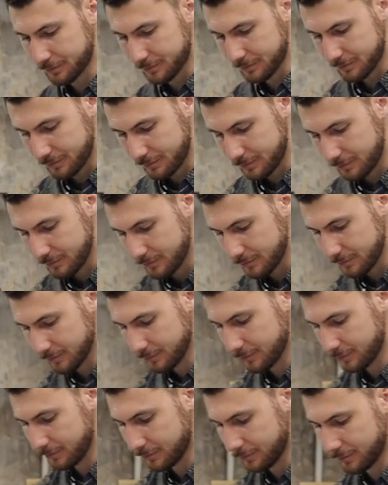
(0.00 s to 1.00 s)

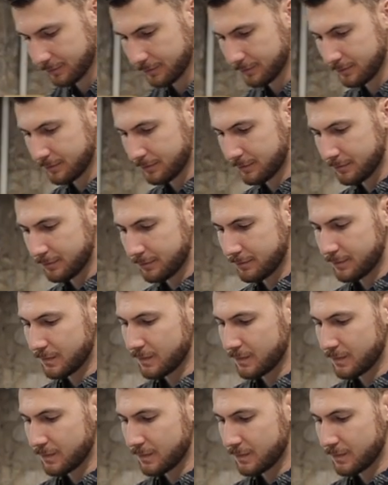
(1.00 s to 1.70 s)
No one is speaking in this clip.